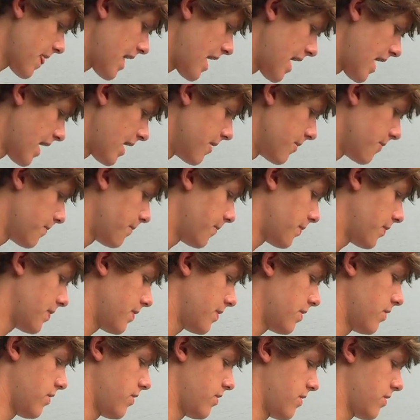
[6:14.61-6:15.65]
And
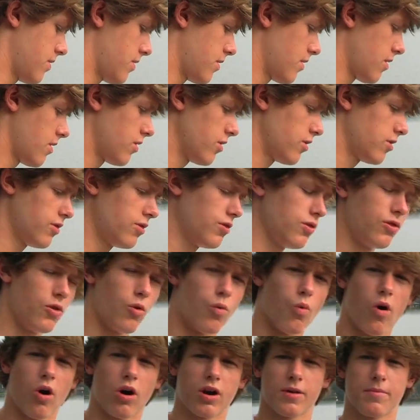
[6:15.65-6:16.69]
the
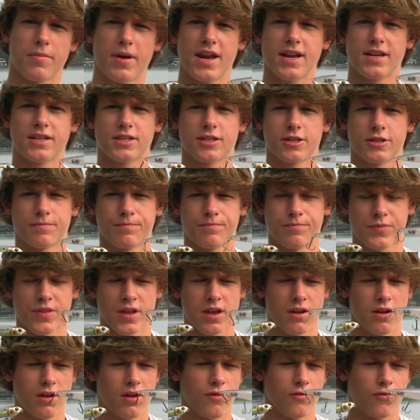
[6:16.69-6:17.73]
walking baits,
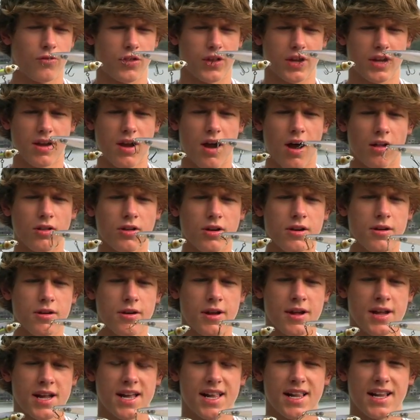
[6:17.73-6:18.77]
for the color,
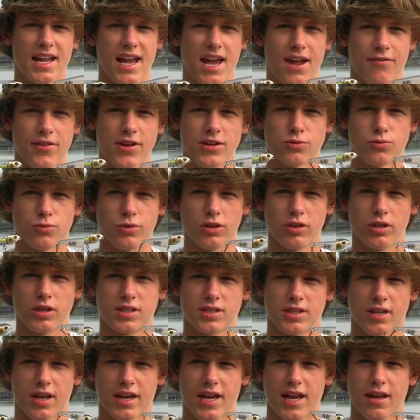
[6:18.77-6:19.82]
if it's really
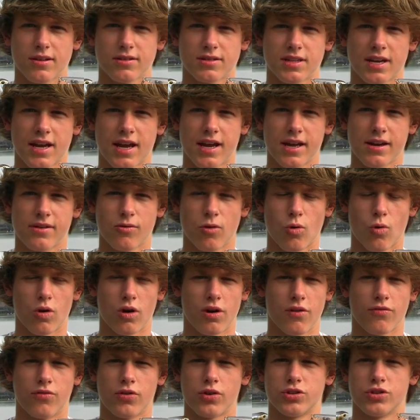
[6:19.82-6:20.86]
sunny outside
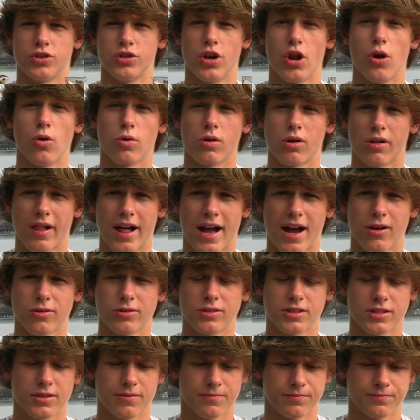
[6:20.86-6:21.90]
or if there's no
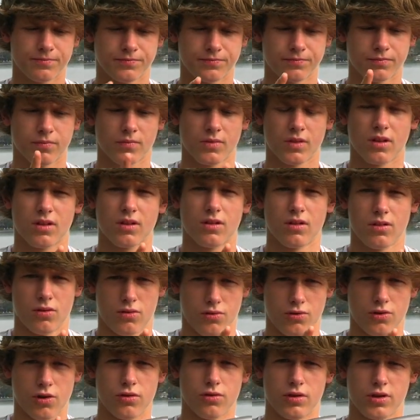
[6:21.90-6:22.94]
clouds,
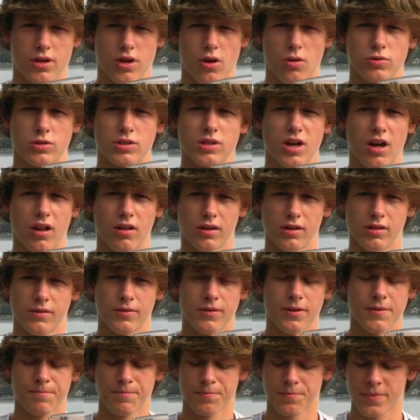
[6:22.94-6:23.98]
throw the ghost color.
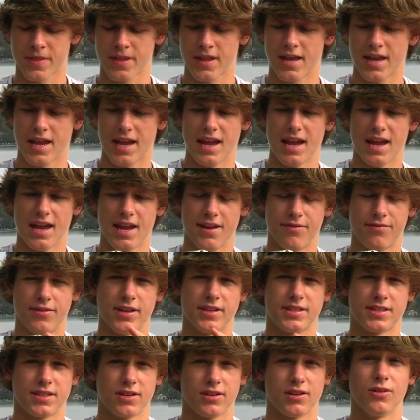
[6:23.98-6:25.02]
If
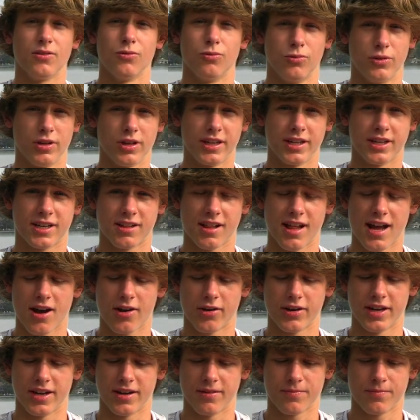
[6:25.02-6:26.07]
it's really
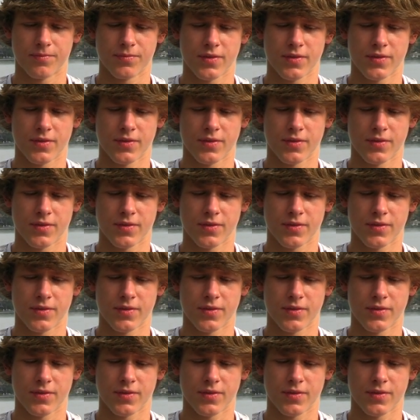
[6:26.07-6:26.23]
cloudy,